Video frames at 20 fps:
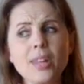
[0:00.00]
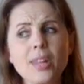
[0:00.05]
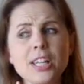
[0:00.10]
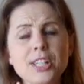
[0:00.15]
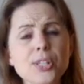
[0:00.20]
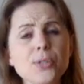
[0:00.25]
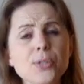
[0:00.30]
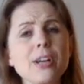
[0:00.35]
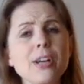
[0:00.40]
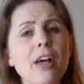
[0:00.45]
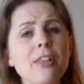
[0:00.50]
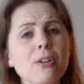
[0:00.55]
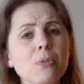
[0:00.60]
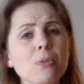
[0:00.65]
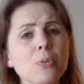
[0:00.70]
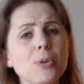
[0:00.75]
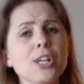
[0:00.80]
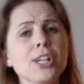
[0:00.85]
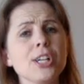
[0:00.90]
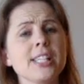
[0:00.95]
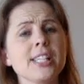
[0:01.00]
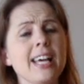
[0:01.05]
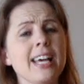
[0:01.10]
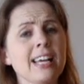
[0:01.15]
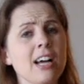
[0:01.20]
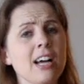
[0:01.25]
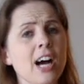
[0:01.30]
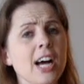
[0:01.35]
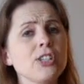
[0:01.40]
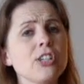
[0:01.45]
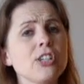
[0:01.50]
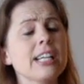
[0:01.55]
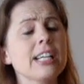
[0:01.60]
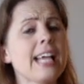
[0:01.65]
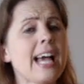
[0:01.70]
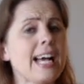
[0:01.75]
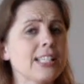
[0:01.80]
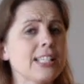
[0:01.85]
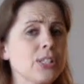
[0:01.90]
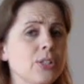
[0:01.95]
So in other words, a contract
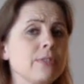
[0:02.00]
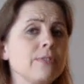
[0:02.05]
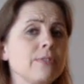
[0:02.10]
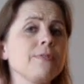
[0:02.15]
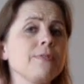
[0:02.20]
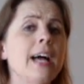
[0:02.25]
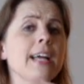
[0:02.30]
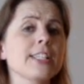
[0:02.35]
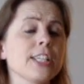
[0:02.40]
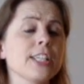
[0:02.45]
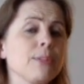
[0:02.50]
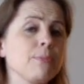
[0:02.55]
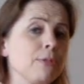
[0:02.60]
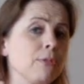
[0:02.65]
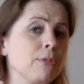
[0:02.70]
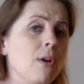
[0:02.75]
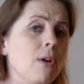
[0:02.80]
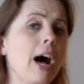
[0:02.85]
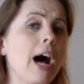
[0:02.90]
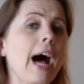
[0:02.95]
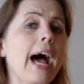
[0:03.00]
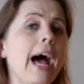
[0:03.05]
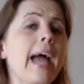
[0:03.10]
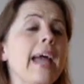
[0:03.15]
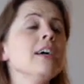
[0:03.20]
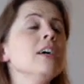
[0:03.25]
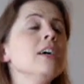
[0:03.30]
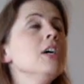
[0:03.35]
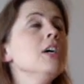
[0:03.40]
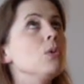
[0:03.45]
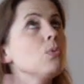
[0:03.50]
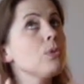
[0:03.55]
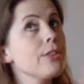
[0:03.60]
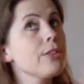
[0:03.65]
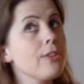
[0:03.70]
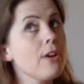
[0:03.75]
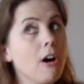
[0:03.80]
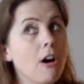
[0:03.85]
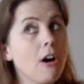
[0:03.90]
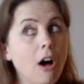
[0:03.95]
has to in fact comply
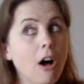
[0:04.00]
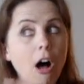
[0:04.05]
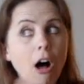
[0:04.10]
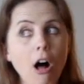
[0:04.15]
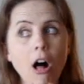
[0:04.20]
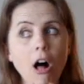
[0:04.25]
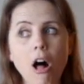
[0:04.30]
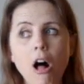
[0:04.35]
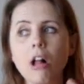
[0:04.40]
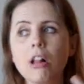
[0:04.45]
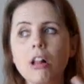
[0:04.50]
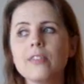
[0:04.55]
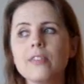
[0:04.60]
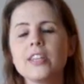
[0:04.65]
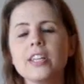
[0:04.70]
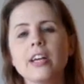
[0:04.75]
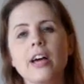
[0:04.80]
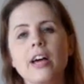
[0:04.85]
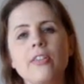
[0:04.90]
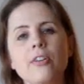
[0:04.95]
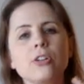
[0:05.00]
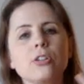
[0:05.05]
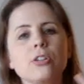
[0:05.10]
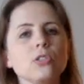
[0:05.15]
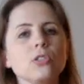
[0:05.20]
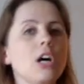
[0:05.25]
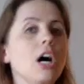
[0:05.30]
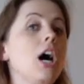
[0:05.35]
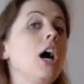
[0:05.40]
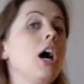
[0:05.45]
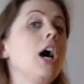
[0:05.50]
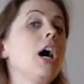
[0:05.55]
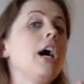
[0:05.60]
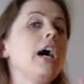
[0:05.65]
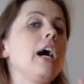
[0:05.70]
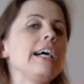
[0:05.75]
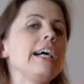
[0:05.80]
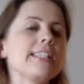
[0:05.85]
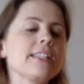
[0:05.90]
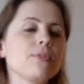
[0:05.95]
with all of the other
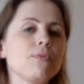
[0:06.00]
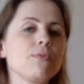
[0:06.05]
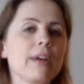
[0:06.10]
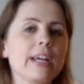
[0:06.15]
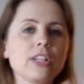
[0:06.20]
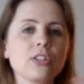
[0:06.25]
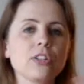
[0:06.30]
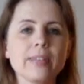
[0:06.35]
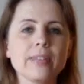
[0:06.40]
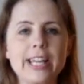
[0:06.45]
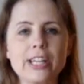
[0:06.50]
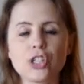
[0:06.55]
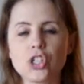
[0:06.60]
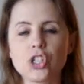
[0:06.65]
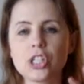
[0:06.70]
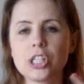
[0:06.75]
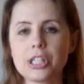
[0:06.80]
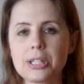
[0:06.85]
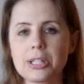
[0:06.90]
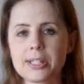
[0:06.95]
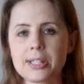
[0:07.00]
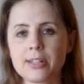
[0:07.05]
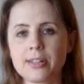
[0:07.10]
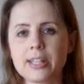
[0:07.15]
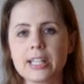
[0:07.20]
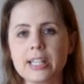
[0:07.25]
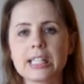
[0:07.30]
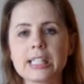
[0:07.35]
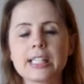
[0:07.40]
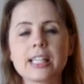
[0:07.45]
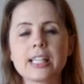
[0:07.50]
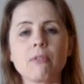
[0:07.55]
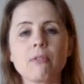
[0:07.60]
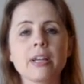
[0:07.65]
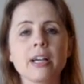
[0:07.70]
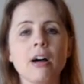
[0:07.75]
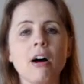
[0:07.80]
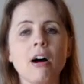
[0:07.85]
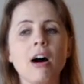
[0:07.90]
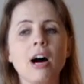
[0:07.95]
laws and regulations and things
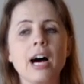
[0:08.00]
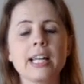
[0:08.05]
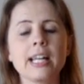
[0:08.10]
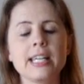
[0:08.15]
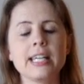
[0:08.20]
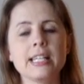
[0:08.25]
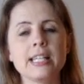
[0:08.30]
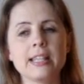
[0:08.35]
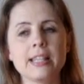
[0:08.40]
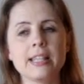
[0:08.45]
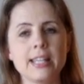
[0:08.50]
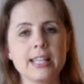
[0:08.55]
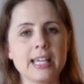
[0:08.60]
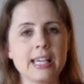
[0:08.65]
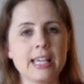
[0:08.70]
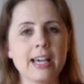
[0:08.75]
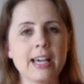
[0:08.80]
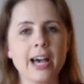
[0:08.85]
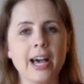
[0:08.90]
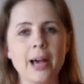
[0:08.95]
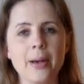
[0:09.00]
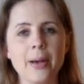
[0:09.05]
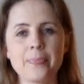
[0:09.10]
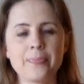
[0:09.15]
going on in the